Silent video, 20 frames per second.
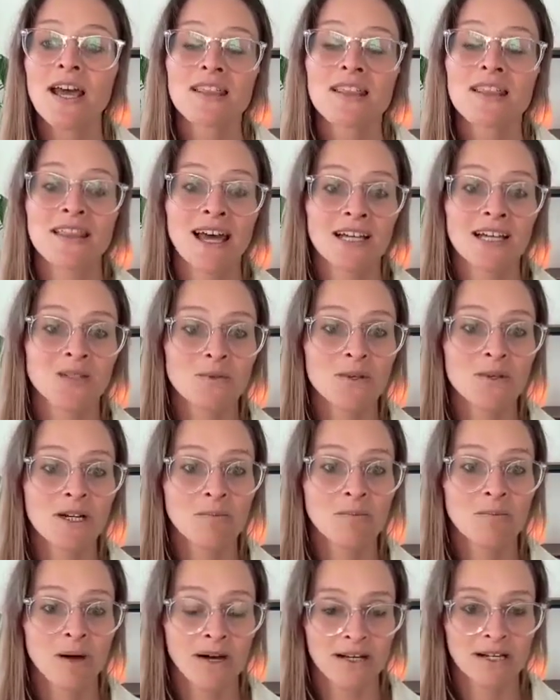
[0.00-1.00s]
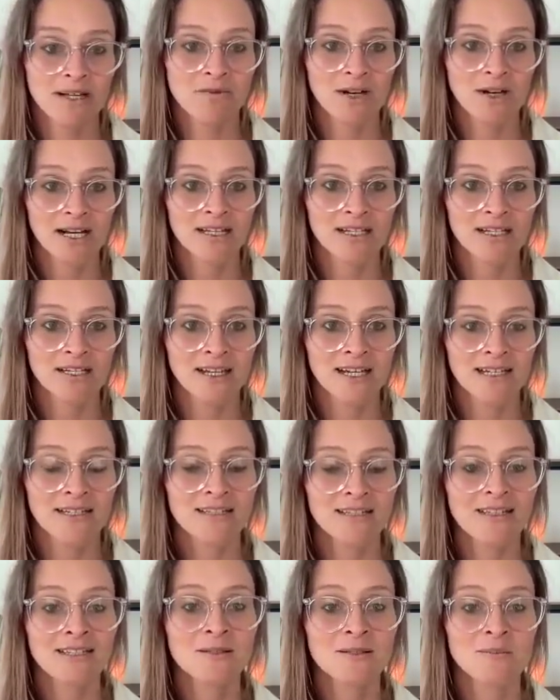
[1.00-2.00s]
That's what our body
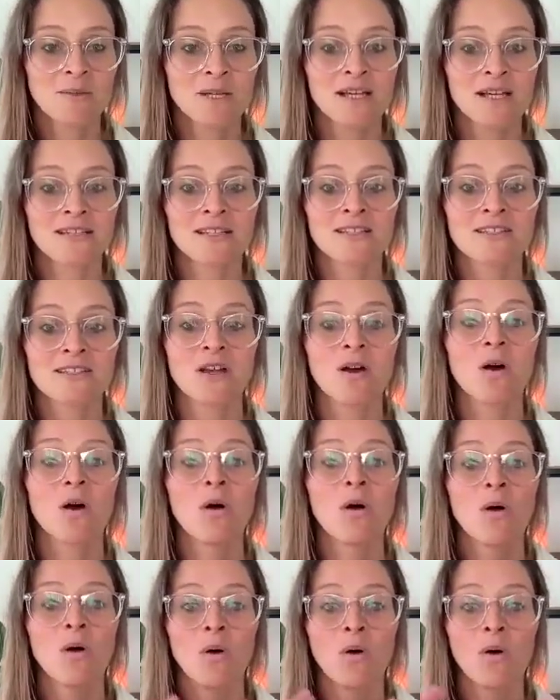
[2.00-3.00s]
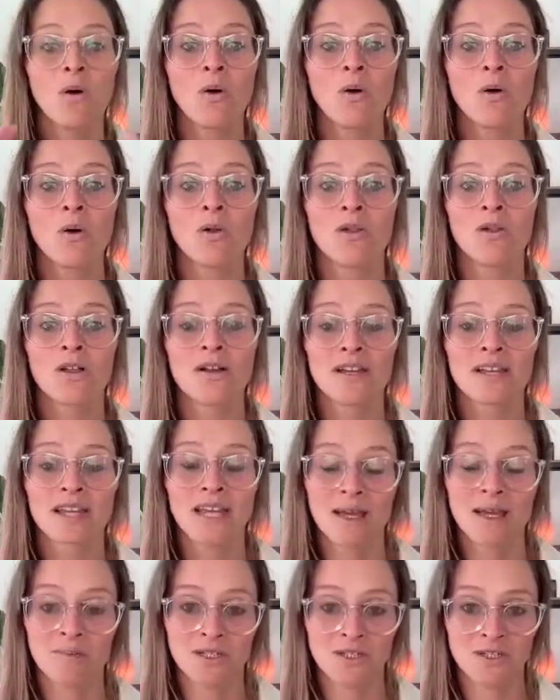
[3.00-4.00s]
recognizes because it's a whole
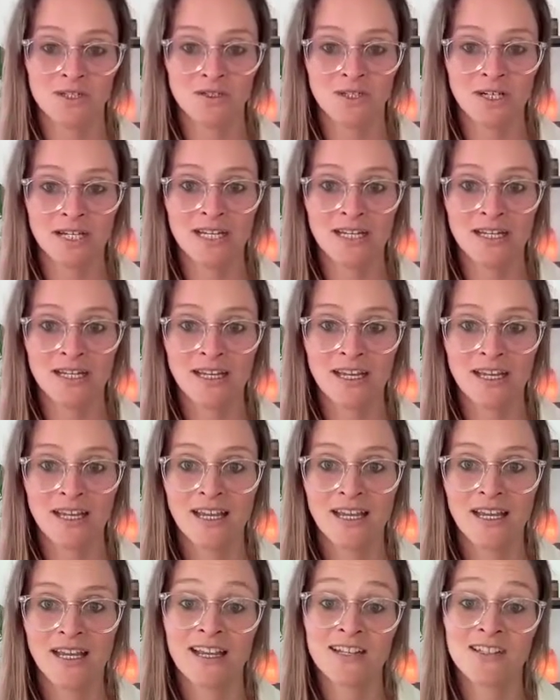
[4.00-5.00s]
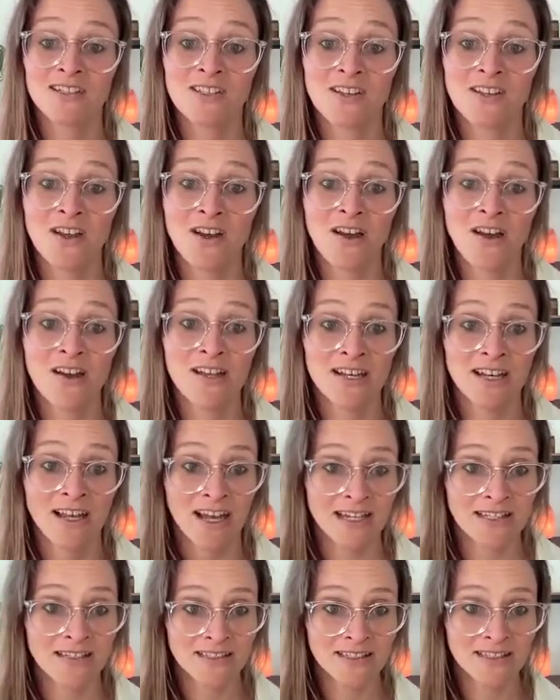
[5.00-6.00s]
chemistry. It's not an
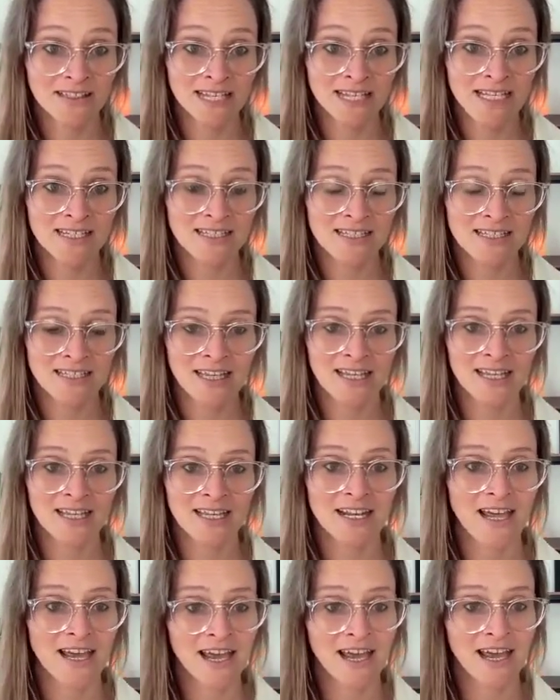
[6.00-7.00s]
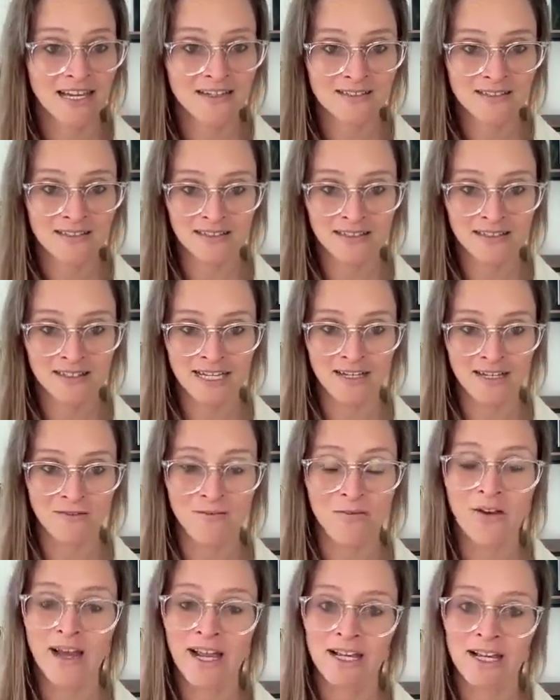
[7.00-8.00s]
isolate, like an
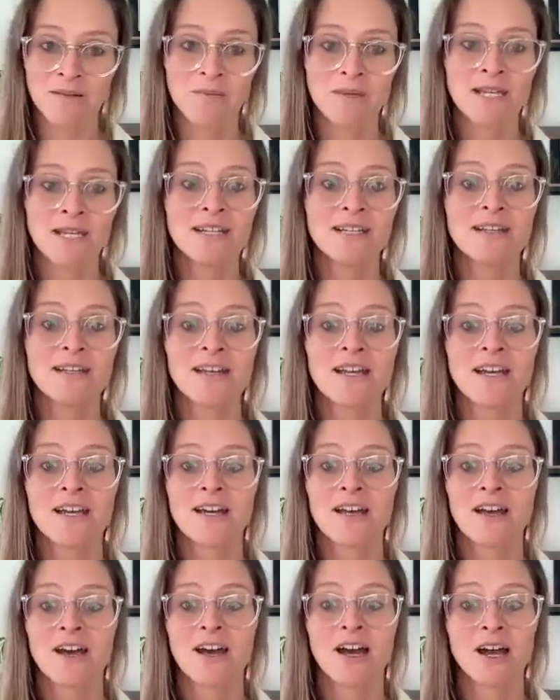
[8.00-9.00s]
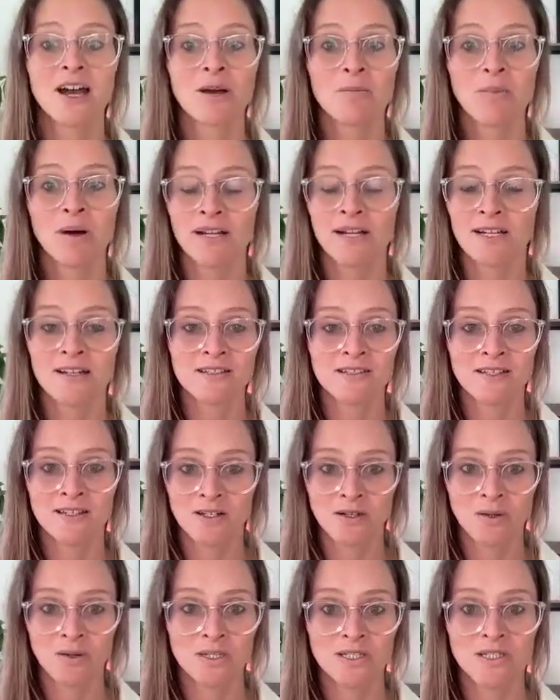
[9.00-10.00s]
isolated vitamin. Our body doesn't
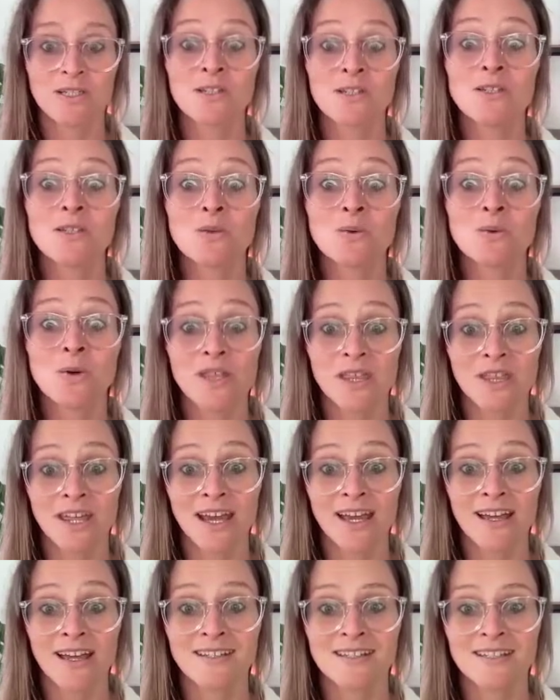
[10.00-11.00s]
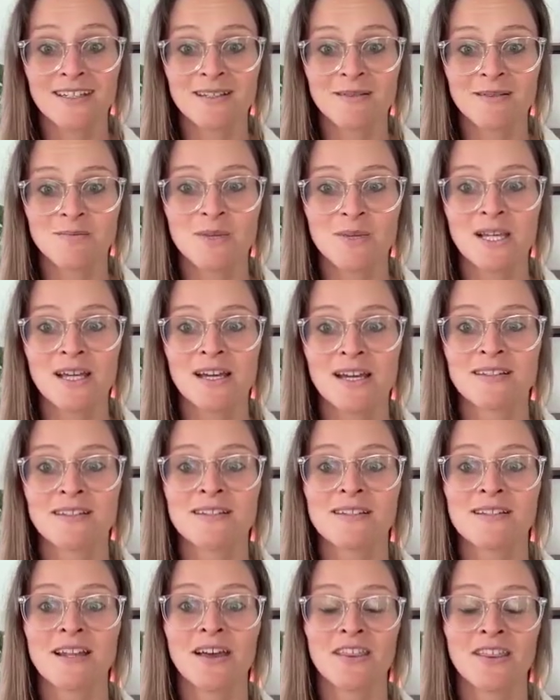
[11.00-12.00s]
know what to do with that because
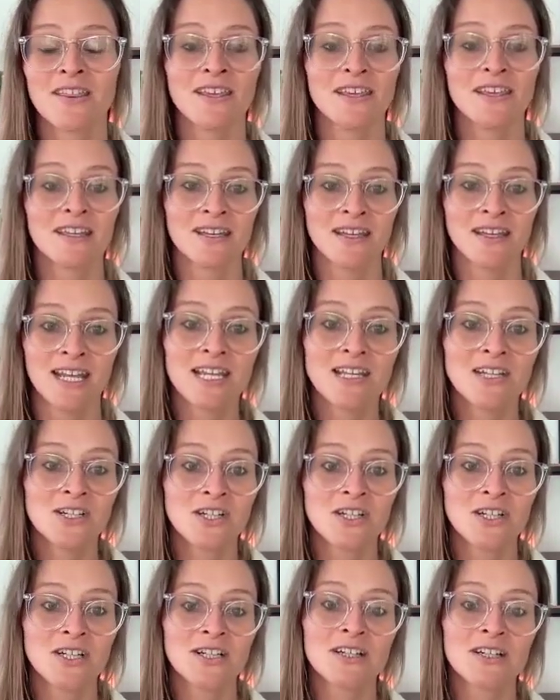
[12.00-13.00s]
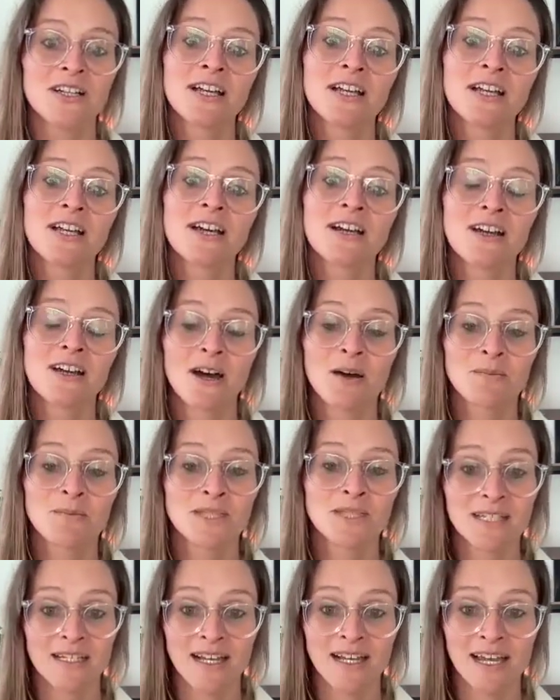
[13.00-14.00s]
nothing in nature comes
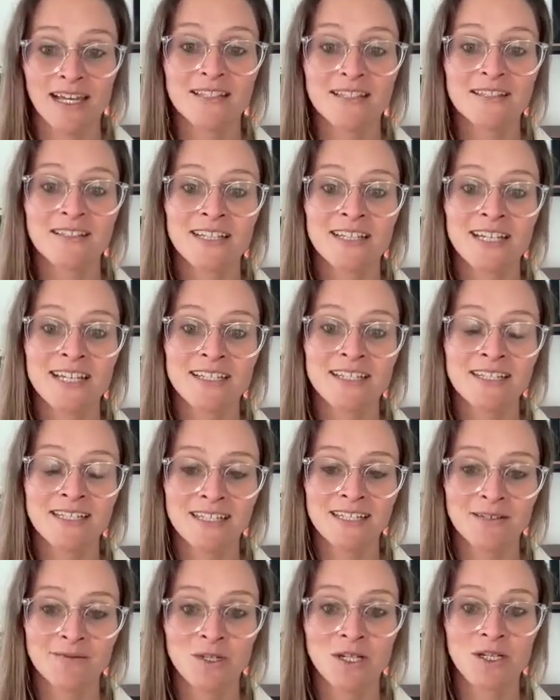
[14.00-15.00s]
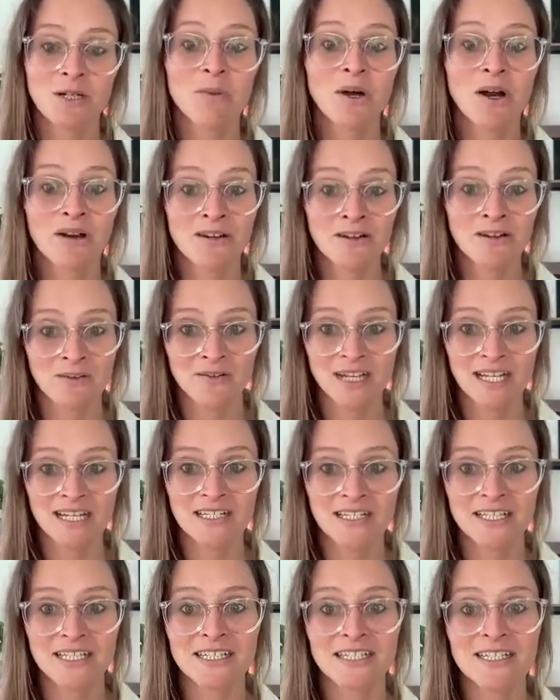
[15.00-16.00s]
in and isolates, and we are part of
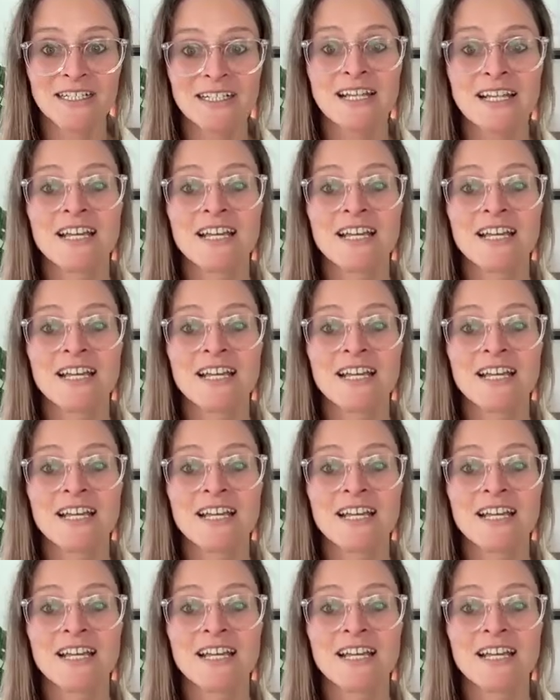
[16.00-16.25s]
nature.